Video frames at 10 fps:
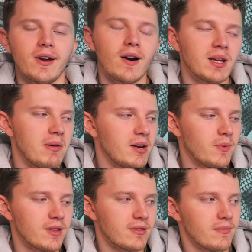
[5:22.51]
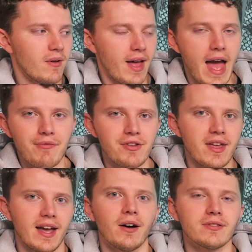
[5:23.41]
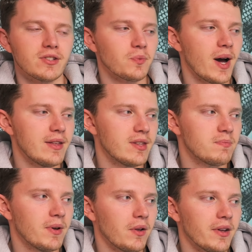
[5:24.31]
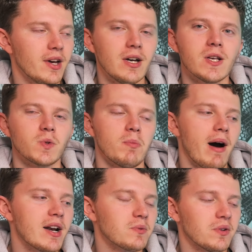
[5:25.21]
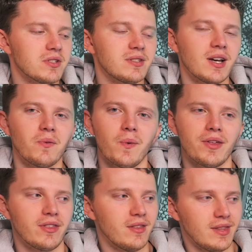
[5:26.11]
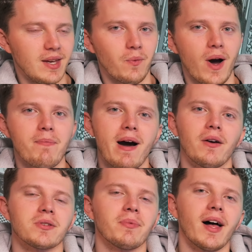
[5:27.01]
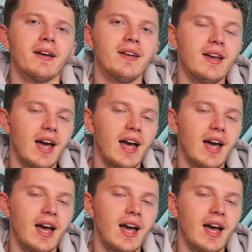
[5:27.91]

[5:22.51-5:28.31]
We already committed with everything else that's white in this build, so we might as well just stick with the white power supply.